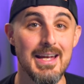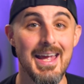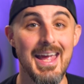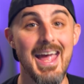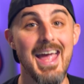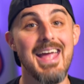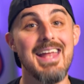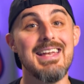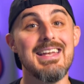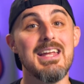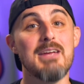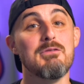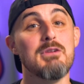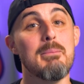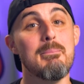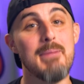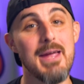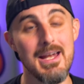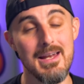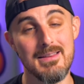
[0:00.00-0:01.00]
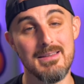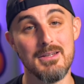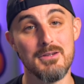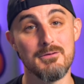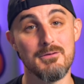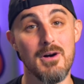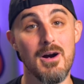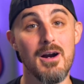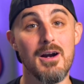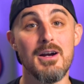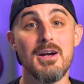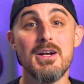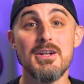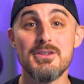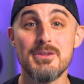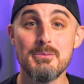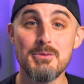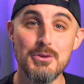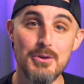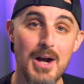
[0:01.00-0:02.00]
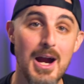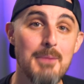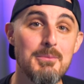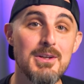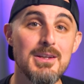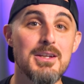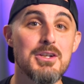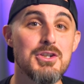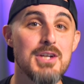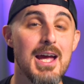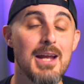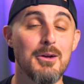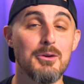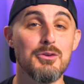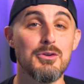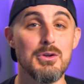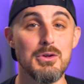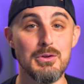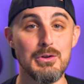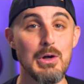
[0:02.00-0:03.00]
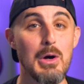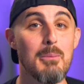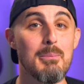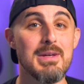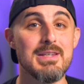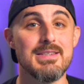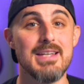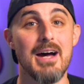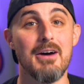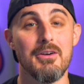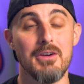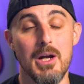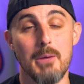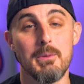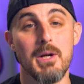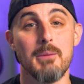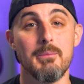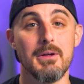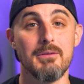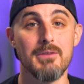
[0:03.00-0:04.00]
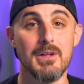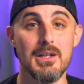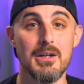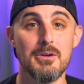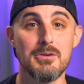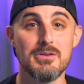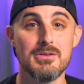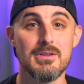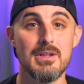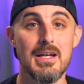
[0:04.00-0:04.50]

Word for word: And if you made it this far, subscribe to the channel so you don't miss out on upcoming videos.